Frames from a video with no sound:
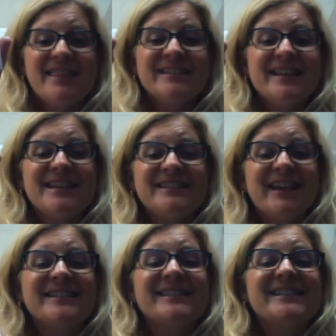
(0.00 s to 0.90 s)
This is
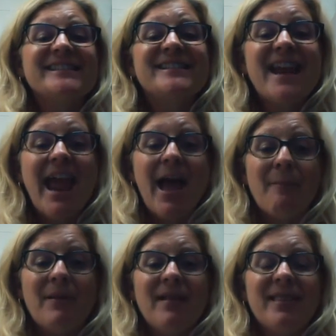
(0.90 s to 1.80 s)
a
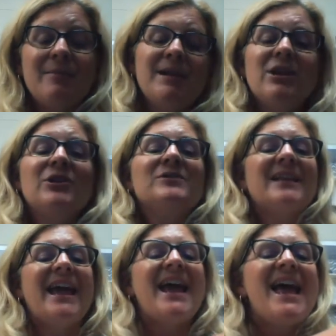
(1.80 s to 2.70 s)
stamp. Let me hear you
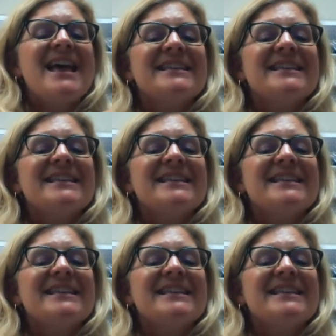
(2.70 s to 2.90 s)
say